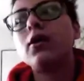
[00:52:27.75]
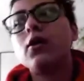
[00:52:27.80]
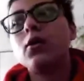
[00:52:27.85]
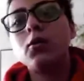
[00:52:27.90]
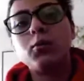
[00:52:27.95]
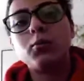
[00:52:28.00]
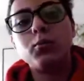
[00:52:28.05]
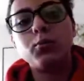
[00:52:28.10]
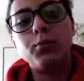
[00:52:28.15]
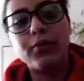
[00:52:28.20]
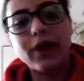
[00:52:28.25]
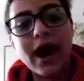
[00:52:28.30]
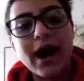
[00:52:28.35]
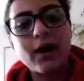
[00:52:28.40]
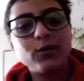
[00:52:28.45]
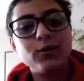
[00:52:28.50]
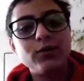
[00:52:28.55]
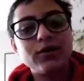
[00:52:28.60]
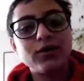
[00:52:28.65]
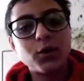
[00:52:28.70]
brown
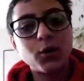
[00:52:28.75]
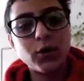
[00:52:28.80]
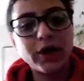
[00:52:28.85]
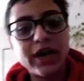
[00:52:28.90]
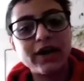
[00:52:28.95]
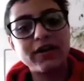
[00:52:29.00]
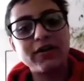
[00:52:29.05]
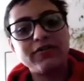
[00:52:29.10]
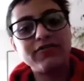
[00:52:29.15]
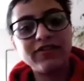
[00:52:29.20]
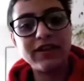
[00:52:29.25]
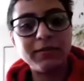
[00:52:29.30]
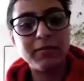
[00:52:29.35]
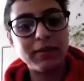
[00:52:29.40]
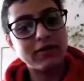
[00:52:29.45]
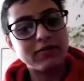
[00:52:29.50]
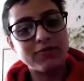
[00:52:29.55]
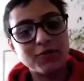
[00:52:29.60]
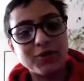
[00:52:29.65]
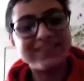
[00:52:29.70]
queer female
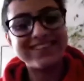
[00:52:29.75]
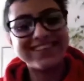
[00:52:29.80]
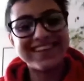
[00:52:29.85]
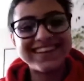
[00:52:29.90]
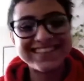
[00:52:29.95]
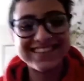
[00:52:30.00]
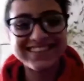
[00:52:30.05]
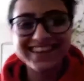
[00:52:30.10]
voices,